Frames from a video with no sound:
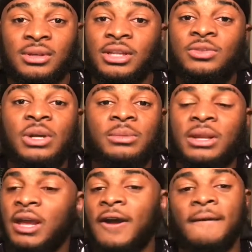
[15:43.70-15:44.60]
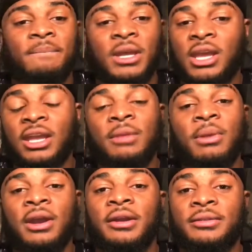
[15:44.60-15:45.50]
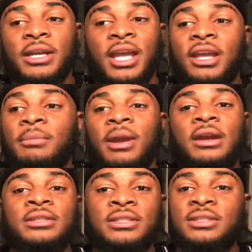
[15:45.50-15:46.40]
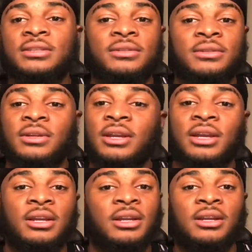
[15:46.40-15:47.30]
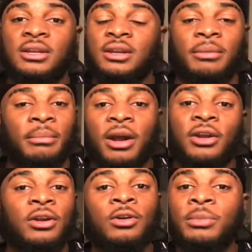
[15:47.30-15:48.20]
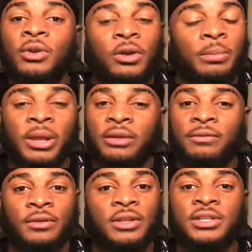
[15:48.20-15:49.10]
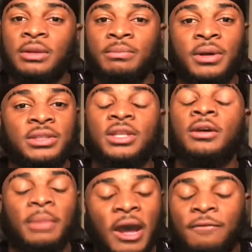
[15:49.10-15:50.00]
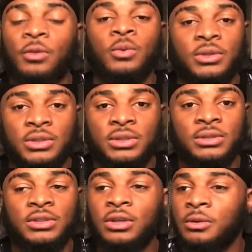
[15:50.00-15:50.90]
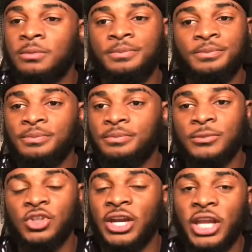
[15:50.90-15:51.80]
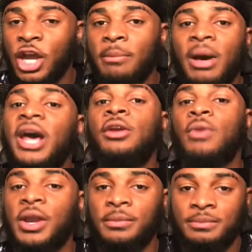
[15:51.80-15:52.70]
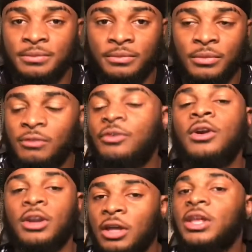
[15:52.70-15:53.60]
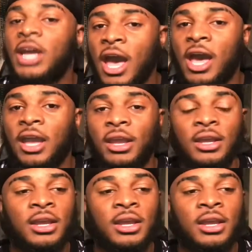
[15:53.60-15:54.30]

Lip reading: That's why I can't get married. I can't get married because my girl gonna be going to Planet Fitness getting bust up afterwards. So, trying to get her body right for another guy.